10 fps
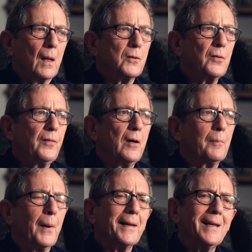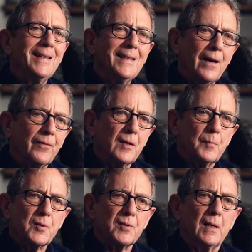to vote by an
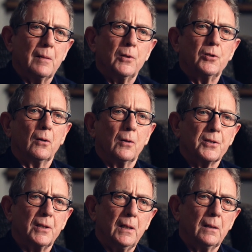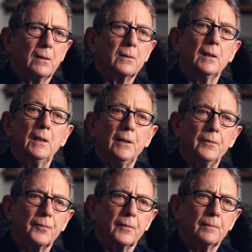11% majority to
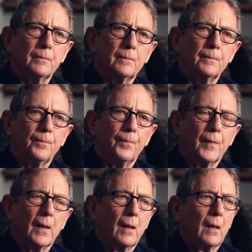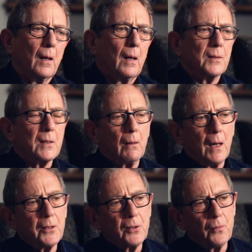leave. So
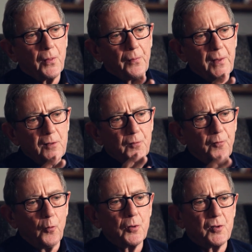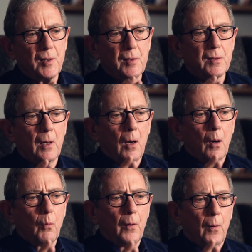I argue that these forces
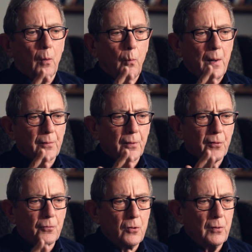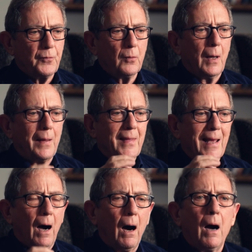were, went through, if you like,
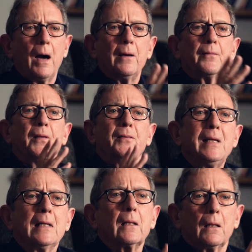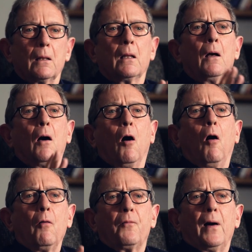the eye of the needle of